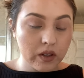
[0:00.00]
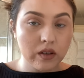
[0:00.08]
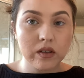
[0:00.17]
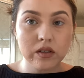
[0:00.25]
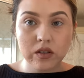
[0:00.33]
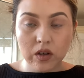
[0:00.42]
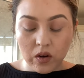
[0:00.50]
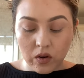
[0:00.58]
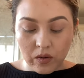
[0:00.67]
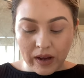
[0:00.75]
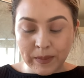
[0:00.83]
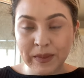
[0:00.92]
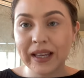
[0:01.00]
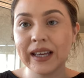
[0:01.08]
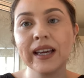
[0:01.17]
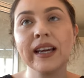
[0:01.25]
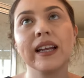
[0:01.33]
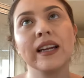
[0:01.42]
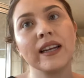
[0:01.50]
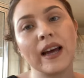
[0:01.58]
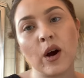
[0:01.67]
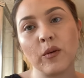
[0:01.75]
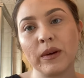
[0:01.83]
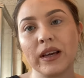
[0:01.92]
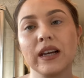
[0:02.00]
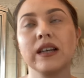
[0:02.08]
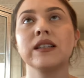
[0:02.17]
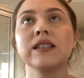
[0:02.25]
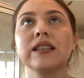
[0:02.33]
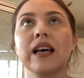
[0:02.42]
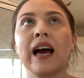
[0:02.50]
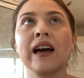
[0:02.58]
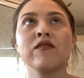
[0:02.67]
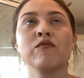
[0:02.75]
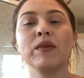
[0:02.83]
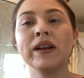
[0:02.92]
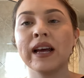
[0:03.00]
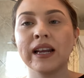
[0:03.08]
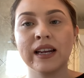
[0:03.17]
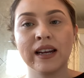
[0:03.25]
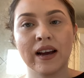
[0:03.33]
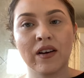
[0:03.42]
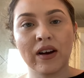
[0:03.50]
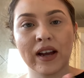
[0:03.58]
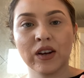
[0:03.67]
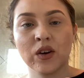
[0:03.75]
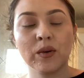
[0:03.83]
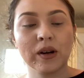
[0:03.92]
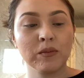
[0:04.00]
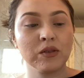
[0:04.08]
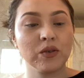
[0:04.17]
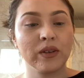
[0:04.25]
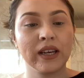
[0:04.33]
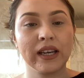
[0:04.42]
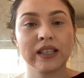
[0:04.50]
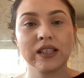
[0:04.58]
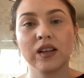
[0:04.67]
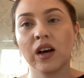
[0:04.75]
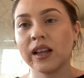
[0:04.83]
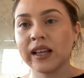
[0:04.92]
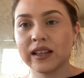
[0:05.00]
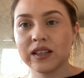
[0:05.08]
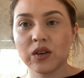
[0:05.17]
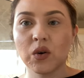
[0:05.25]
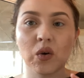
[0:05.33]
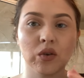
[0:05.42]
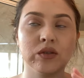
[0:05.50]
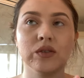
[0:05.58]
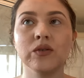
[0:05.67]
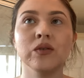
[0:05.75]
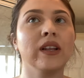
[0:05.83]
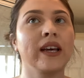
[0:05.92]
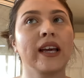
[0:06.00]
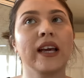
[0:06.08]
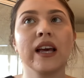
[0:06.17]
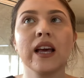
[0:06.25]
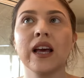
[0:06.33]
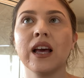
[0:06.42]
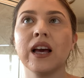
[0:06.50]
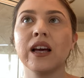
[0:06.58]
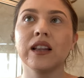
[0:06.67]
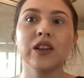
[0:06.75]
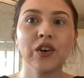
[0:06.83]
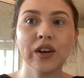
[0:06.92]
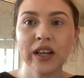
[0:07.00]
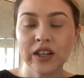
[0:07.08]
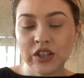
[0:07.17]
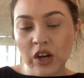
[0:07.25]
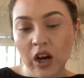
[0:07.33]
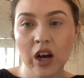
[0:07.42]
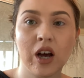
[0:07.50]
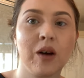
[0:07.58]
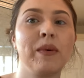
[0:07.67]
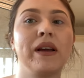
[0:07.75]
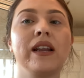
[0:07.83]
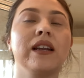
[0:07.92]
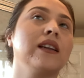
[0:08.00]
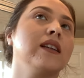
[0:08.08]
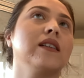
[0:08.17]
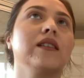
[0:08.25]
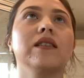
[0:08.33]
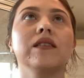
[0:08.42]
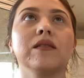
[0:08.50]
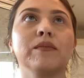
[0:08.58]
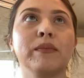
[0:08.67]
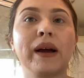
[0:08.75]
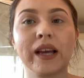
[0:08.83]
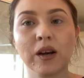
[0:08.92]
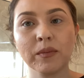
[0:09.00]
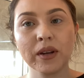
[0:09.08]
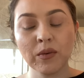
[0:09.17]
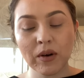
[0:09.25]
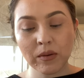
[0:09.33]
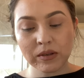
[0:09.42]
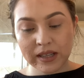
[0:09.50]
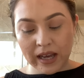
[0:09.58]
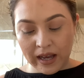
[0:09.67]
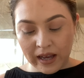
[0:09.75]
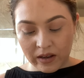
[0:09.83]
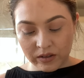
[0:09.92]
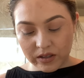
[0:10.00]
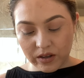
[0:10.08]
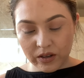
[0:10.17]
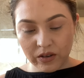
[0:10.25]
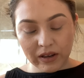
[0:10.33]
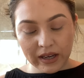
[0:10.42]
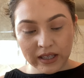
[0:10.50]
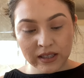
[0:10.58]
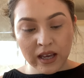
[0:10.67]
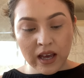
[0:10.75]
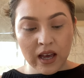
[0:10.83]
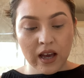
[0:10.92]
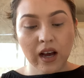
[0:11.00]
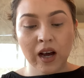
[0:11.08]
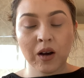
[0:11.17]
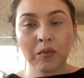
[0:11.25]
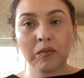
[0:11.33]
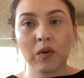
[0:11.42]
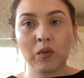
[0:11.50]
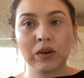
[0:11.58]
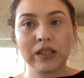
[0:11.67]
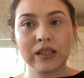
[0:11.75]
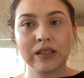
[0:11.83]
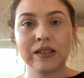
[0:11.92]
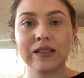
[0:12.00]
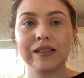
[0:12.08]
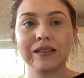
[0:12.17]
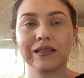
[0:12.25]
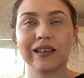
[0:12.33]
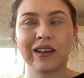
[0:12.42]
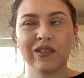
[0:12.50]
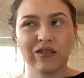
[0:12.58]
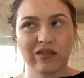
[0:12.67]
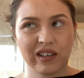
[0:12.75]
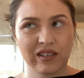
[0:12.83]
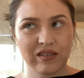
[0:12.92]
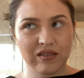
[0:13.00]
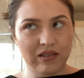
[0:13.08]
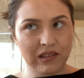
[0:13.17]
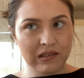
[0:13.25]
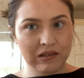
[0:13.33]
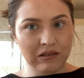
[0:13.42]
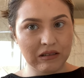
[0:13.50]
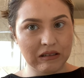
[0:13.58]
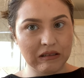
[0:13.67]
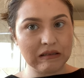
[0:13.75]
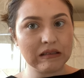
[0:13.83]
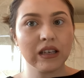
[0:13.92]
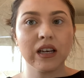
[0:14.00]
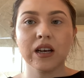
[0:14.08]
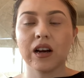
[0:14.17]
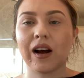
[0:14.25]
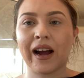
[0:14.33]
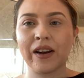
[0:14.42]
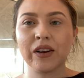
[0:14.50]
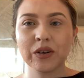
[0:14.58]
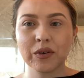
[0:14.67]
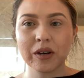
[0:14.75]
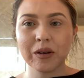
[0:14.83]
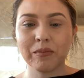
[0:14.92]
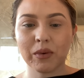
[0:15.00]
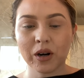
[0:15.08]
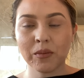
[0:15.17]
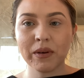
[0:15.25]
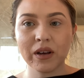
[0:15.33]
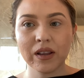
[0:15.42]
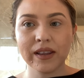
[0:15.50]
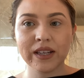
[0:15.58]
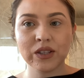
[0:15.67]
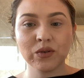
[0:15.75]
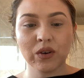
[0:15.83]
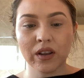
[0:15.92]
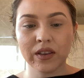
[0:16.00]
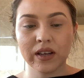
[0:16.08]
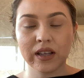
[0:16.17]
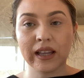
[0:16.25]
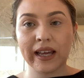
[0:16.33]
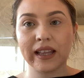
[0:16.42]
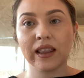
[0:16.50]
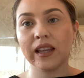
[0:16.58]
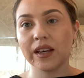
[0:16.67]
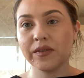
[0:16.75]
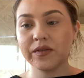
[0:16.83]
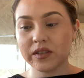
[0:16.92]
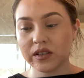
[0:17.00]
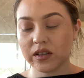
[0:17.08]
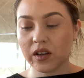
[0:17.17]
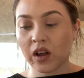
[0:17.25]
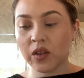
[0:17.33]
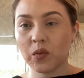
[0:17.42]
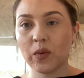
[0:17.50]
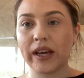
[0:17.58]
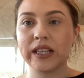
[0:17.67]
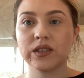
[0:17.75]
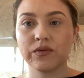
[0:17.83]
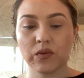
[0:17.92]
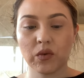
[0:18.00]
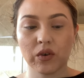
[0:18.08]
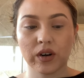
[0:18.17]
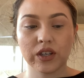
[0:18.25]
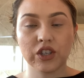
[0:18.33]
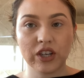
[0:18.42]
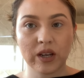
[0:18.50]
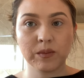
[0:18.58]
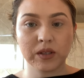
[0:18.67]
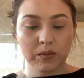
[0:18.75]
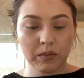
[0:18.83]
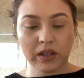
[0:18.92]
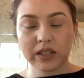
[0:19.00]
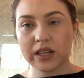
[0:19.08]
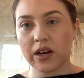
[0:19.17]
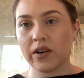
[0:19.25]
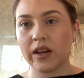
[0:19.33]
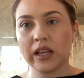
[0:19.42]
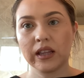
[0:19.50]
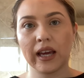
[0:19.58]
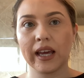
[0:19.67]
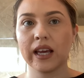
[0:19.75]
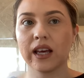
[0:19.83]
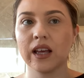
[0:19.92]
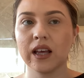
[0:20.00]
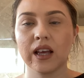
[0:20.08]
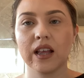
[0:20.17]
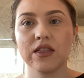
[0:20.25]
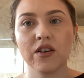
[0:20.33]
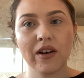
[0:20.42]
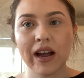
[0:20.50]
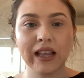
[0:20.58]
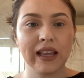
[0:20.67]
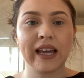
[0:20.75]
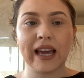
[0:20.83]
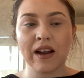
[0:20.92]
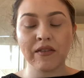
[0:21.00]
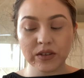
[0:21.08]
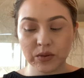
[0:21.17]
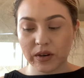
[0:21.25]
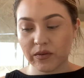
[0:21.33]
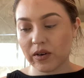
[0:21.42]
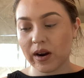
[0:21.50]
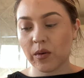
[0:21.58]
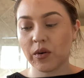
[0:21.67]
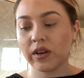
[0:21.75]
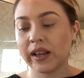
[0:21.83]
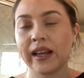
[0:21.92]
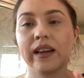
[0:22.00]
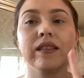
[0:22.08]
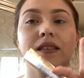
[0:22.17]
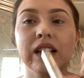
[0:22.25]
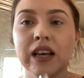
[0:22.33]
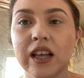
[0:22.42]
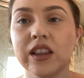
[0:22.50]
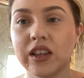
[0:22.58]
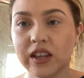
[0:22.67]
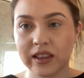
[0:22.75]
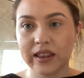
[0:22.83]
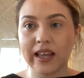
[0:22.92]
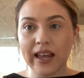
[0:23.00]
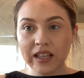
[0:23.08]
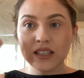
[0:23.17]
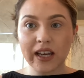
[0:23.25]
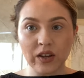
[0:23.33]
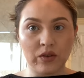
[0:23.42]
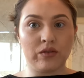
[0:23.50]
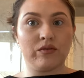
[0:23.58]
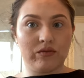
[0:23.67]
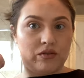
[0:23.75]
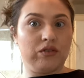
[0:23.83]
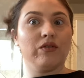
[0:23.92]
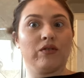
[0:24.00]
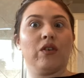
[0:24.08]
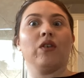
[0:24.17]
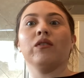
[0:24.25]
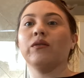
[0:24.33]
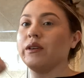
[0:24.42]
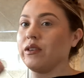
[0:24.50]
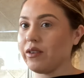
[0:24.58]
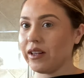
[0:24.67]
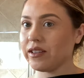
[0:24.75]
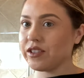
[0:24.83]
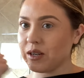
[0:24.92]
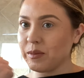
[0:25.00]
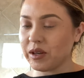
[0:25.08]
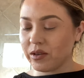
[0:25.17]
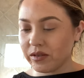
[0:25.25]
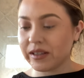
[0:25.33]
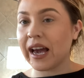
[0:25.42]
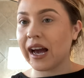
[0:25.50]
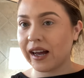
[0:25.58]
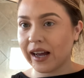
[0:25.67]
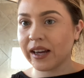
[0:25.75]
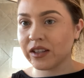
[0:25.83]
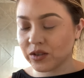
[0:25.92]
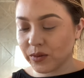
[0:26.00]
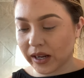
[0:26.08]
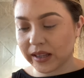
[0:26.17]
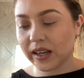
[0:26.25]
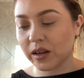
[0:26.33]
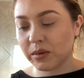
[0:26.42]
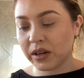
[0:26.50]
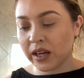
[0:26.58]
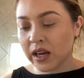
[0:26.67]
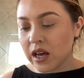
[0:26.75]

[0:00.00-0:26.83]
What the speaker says: So I'm thinking in and out, because I've been in and out. I know what I'm doing. It's not like this whole new, like, learning a job. And my company where I was at, I'll tell you guys, was, I don't know, actually, should I tell you guys? Iron Grip Barbell. They do all the, like, lifts, all the weights for gyms and military, and, like, they're at, like, every 24 hour, like, the things that you go when you're at the gym, and you, yeah, I used to work at that company.